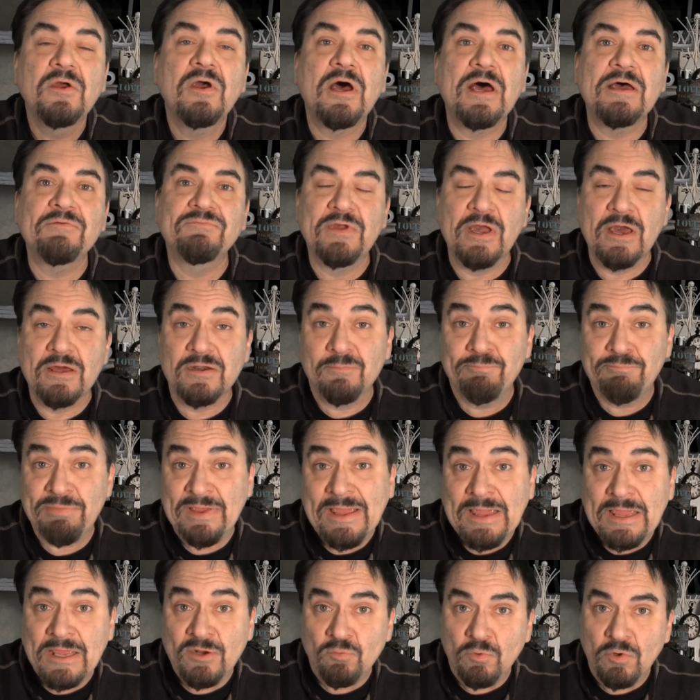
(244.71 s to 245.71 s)
I've got a
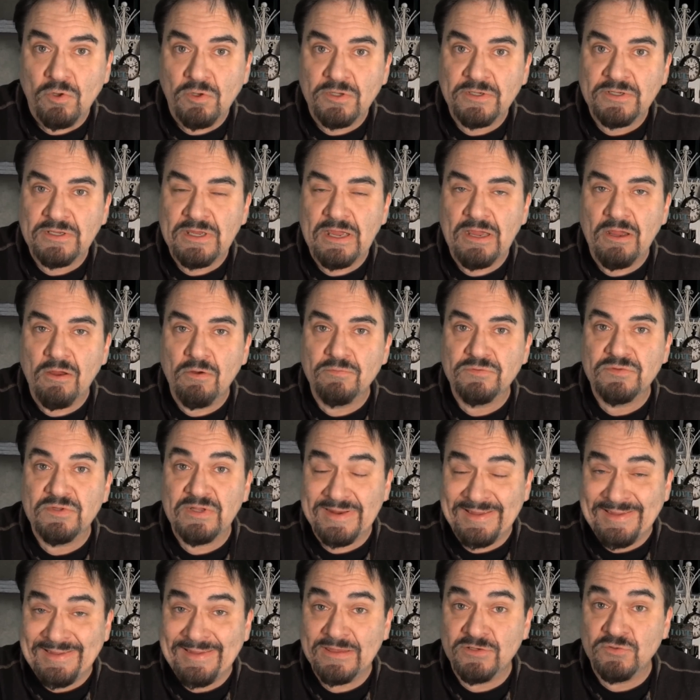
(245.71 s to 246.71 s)
payroll account that
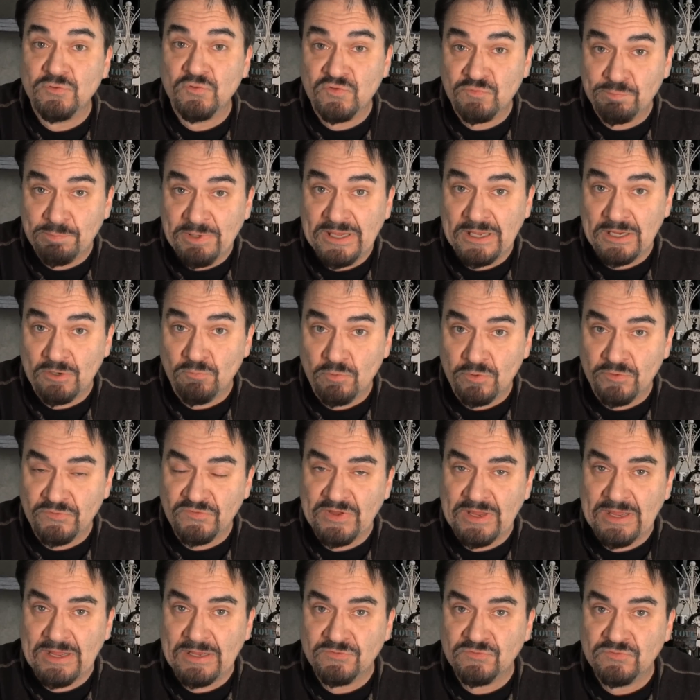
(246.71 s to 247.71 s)
handles payroll
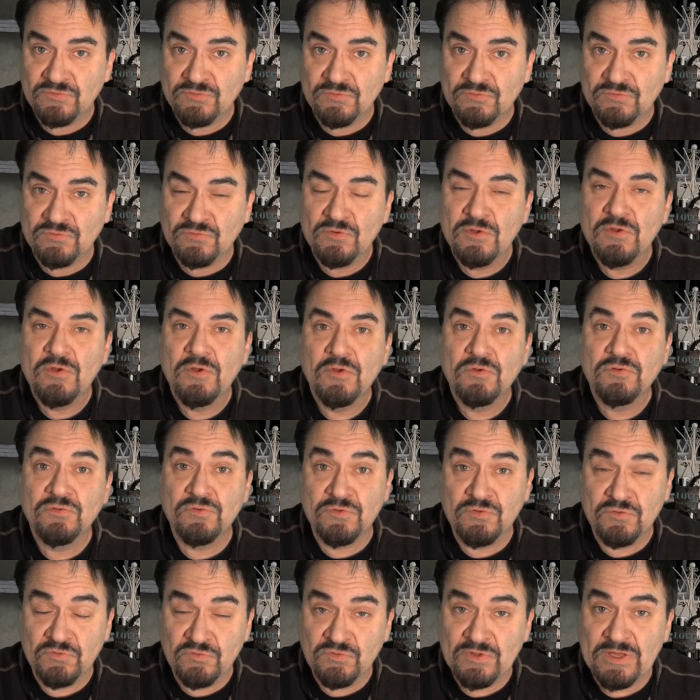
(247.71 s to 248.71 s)
taxes
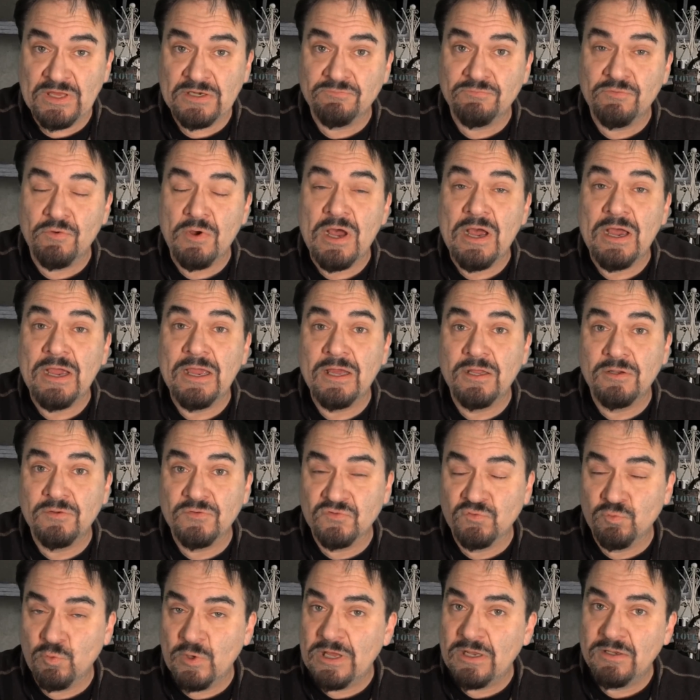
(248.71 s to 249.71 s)
to the state of
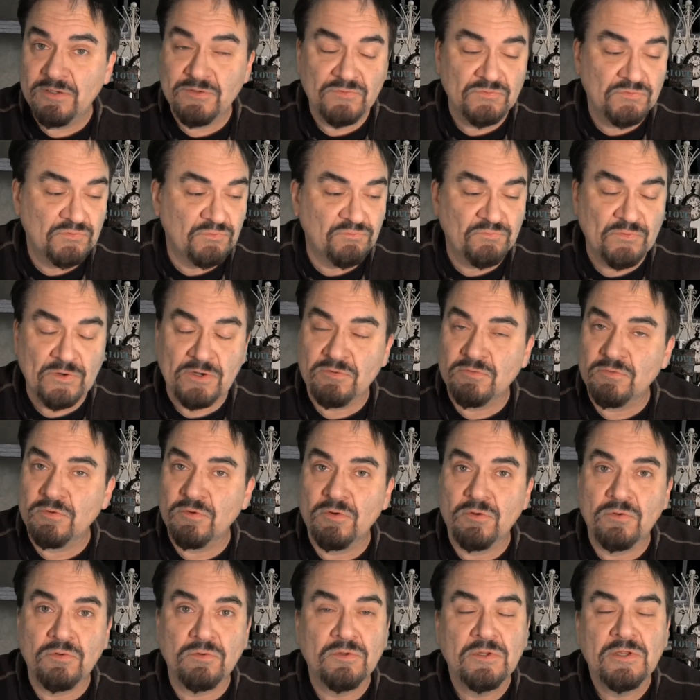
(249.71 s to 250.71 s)
Ohio, as well as
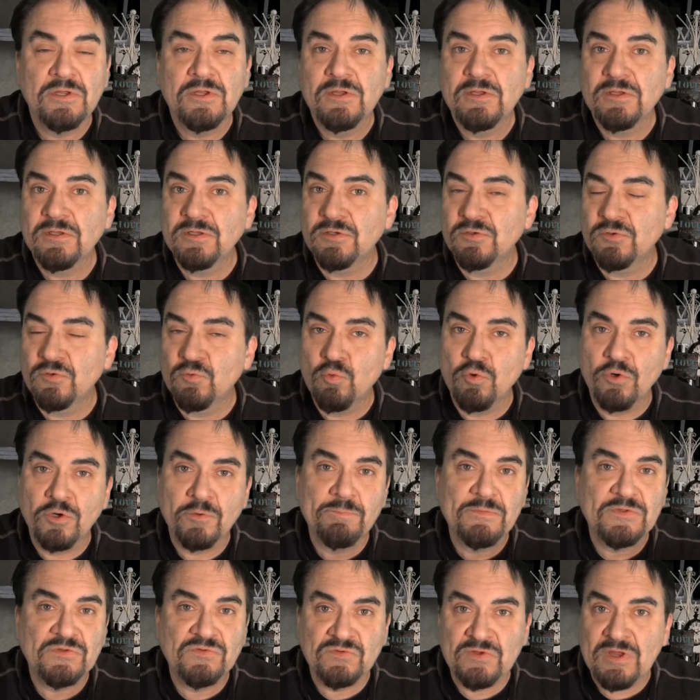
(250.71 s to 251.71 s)
federal,
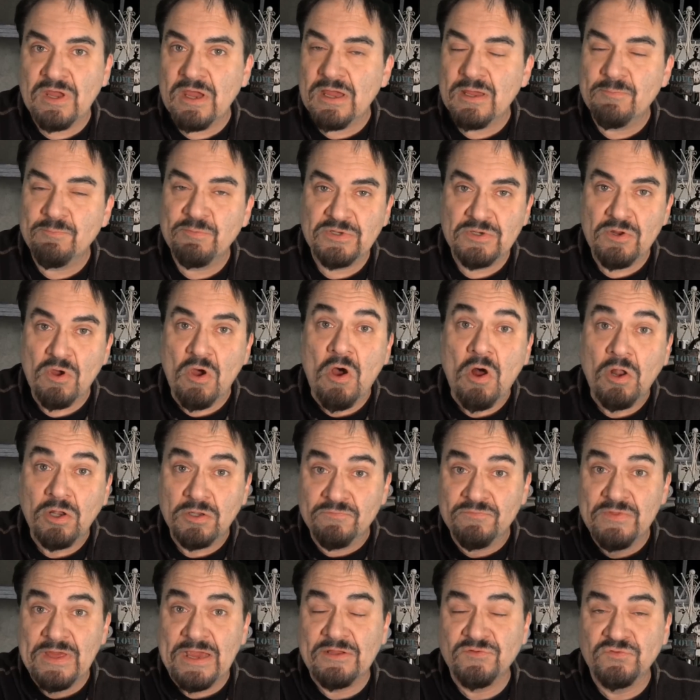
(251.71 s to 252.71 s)
workman's comp and all
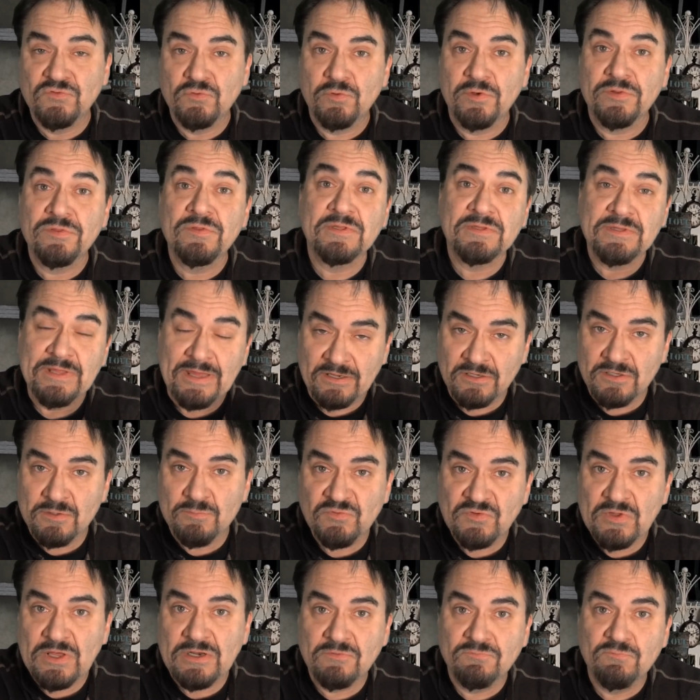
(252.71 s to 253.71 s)
of that sort of thing. That
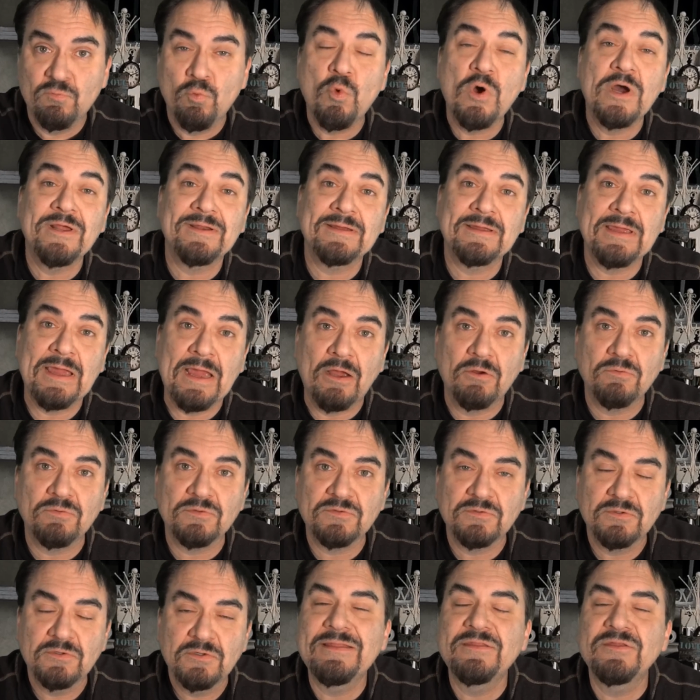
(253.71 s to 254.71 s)
comes out of one
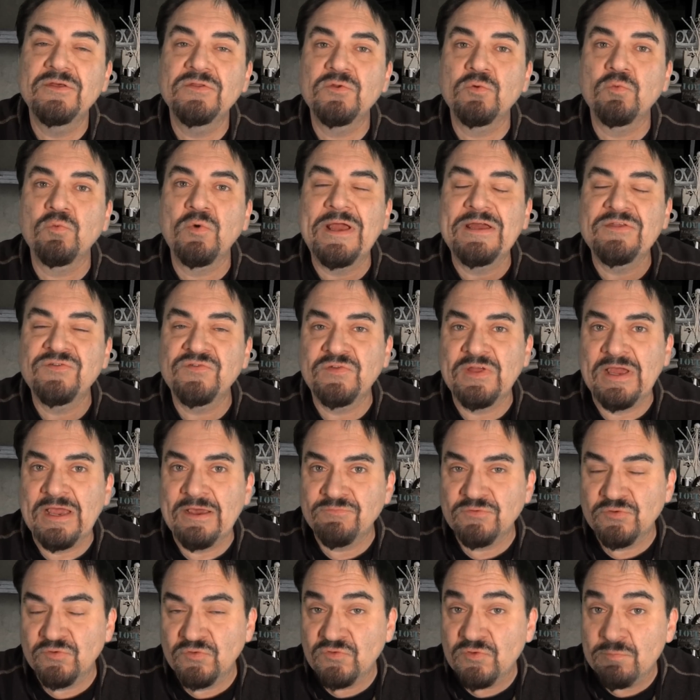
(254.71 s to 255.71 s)
account. And then the rest,
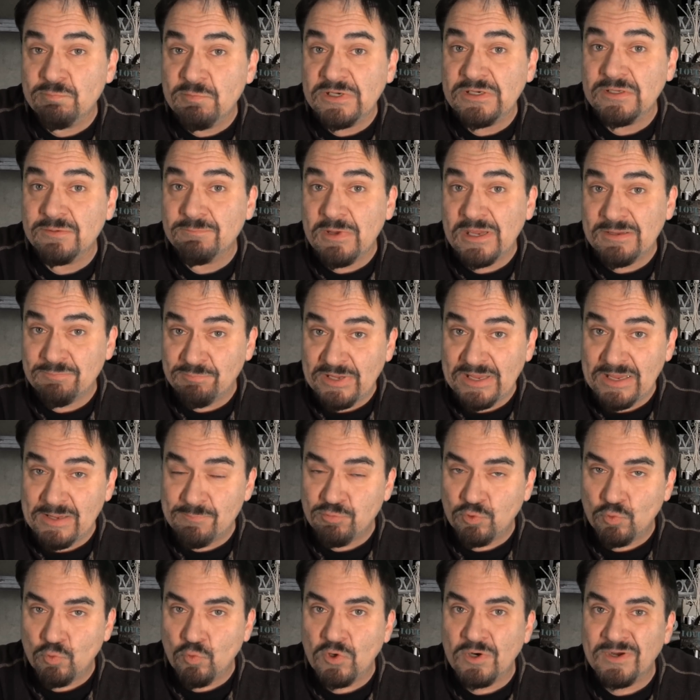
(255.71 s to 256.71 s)
after submitting my
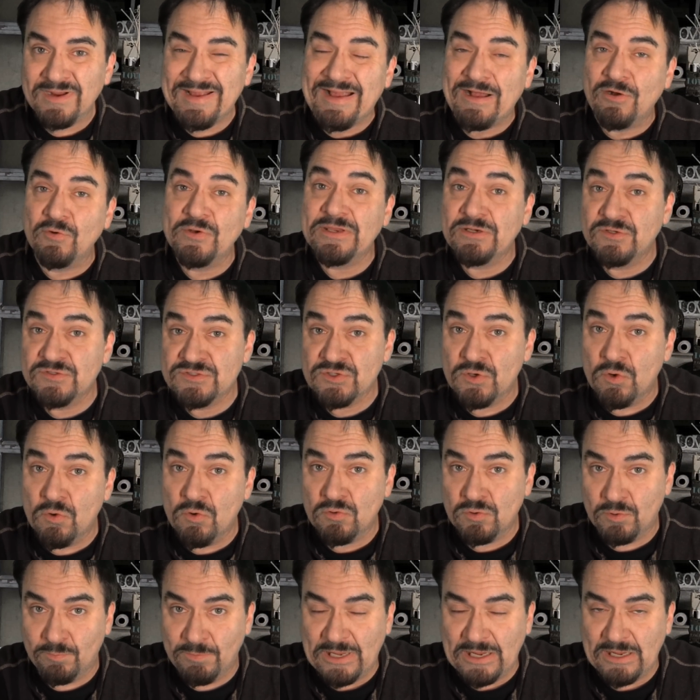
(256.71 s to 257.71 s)
paperwork, I'll get a
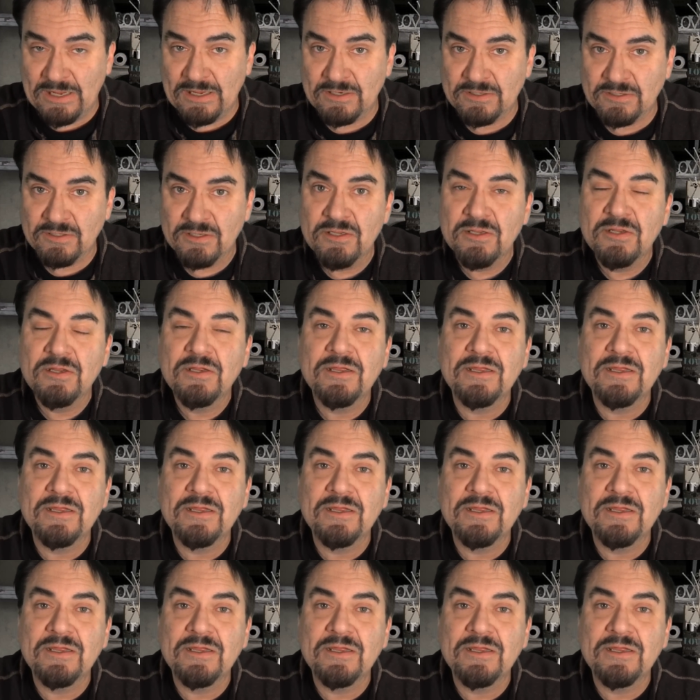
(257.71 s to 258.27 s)
total back.